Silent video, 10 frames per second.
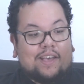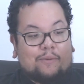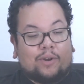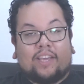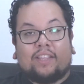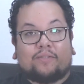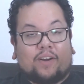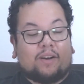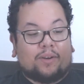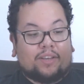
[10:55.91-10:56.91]
When I hit the
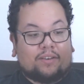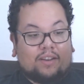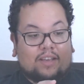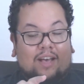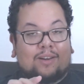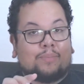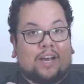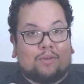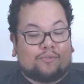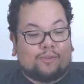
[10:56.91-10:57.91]
fire button on
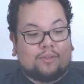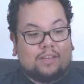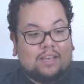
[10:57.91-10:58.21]
powerful,